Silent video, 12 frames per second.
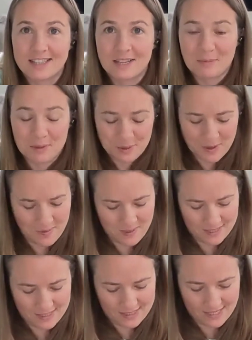themed
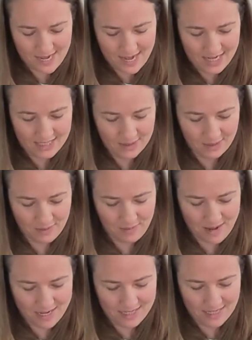ornaments today to
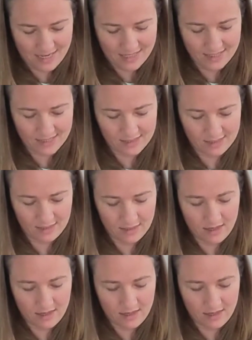remind us